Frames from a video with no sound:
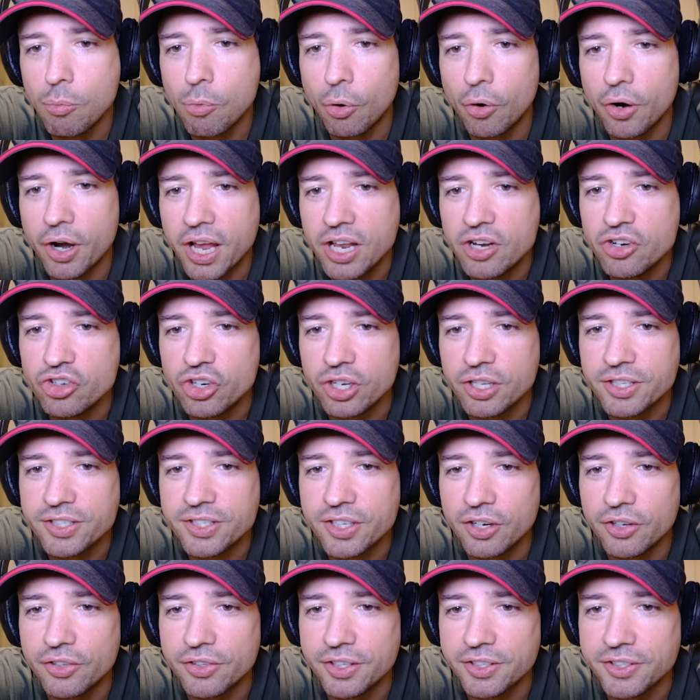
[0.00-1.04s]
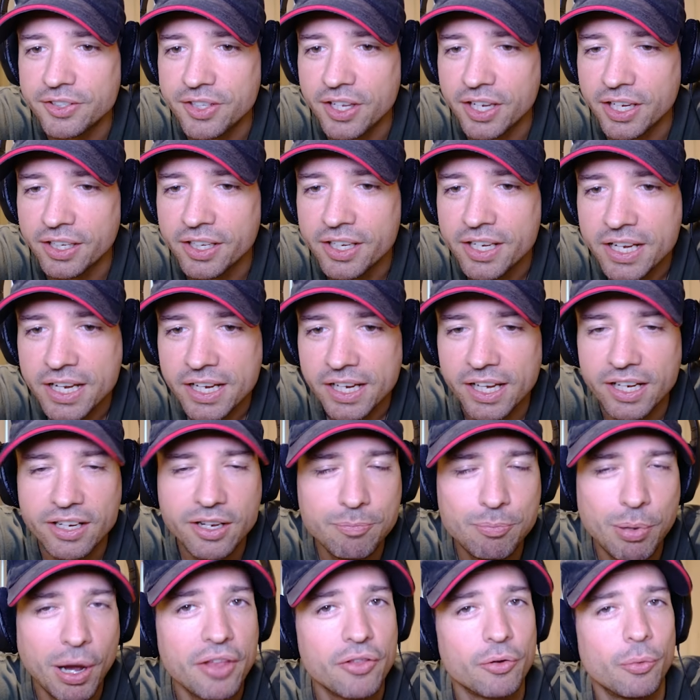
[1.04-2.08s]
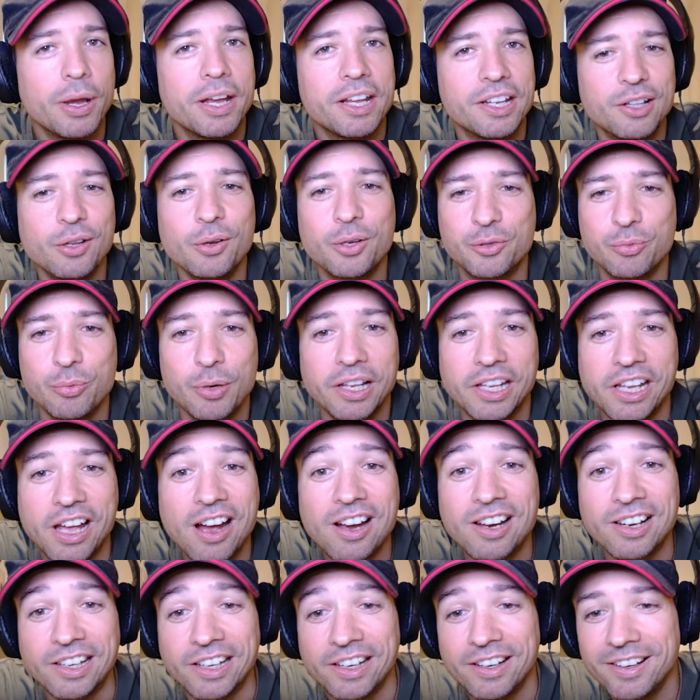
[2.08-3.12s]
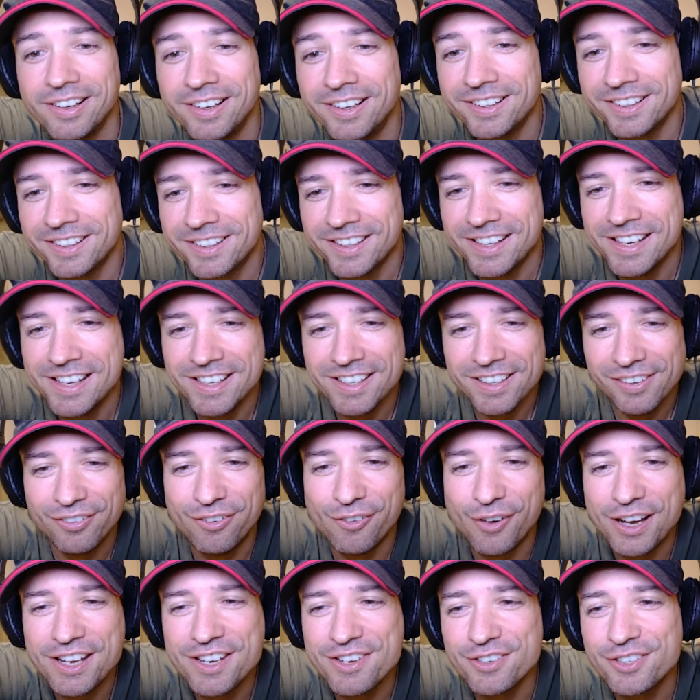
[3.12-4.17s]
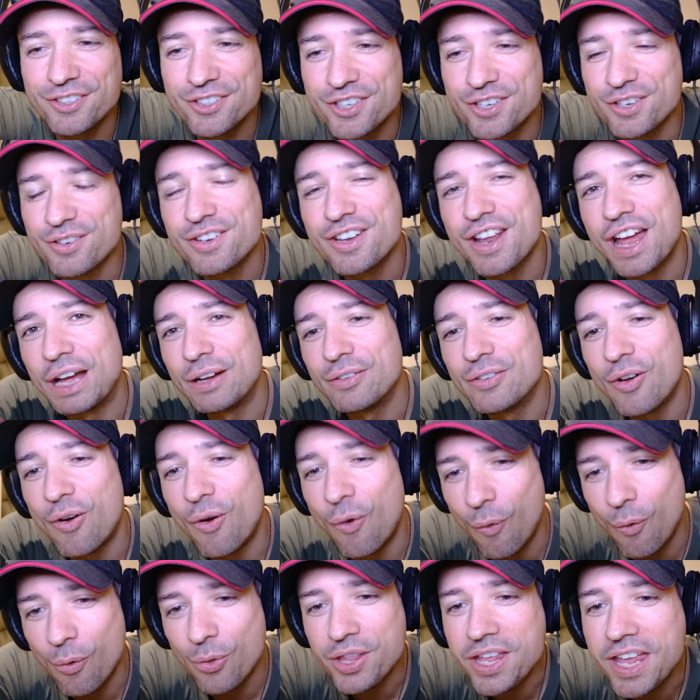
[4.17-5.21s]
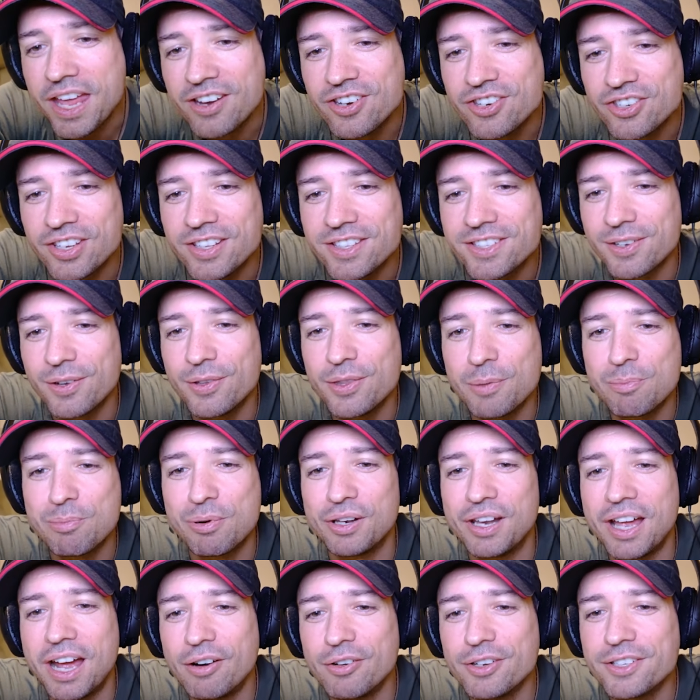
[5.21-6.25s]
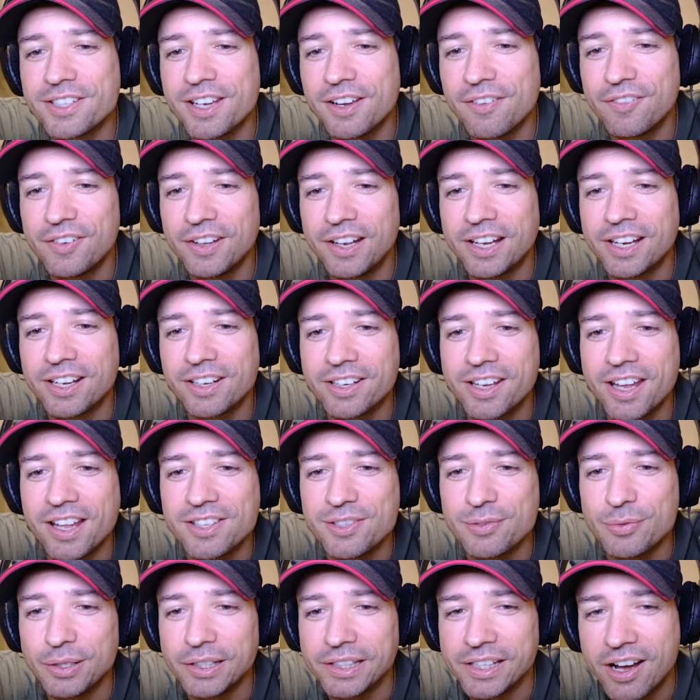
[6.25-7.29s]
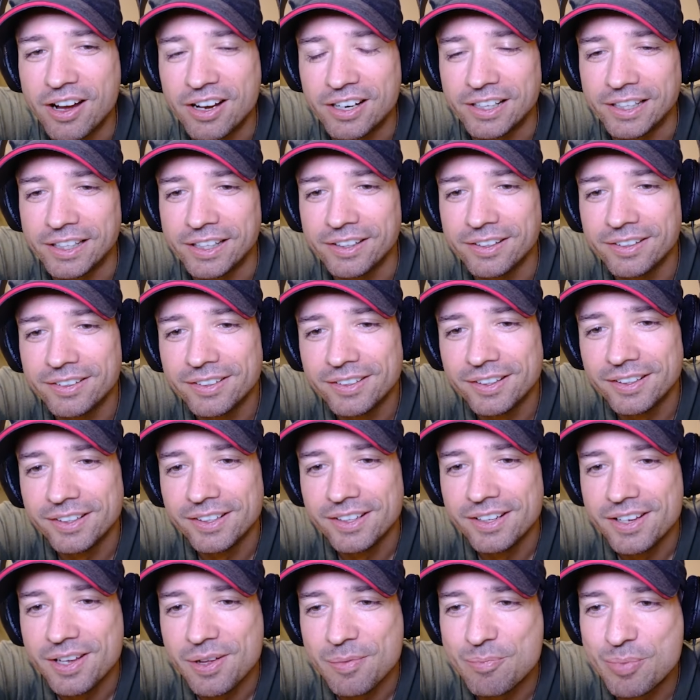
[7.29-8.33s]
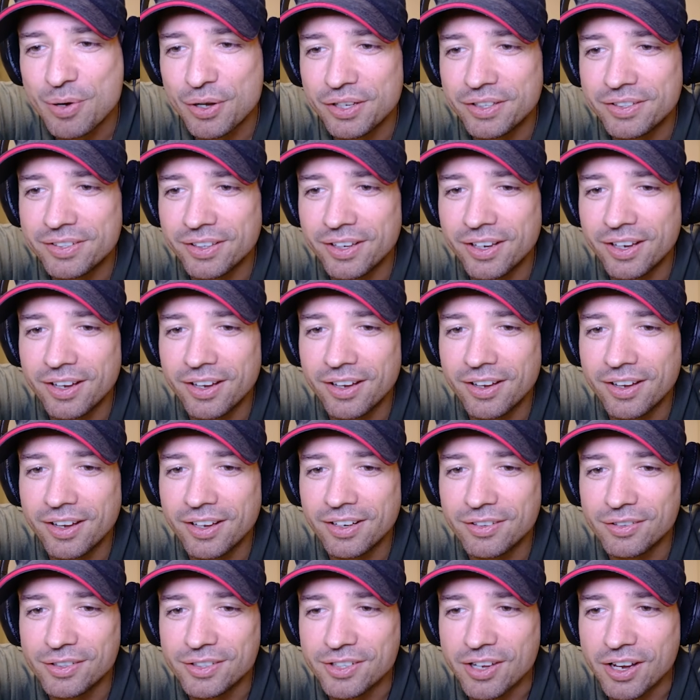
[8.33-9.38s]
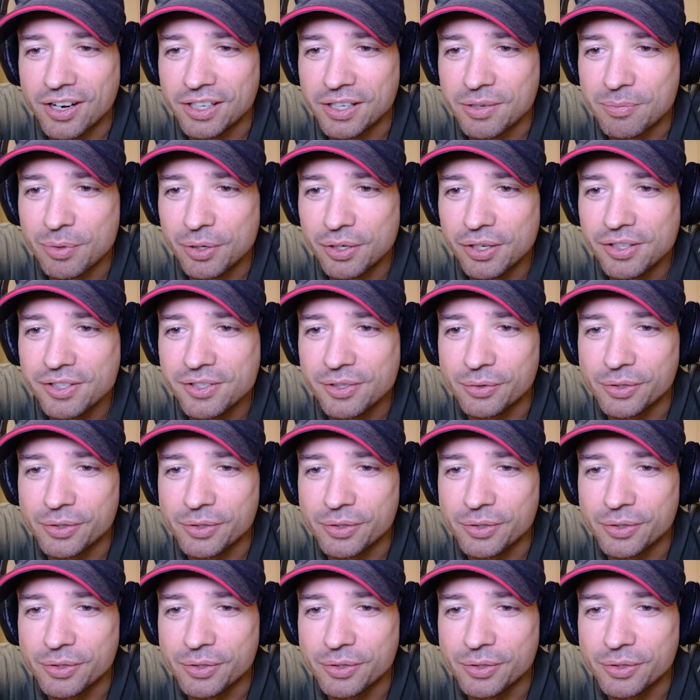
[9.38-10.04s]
more engines on this thing. And it, by the way, it looks really ugly. When you shoot down all the engines on the Polaris, I feel like it gets really ugly. But it looks ugly, but it's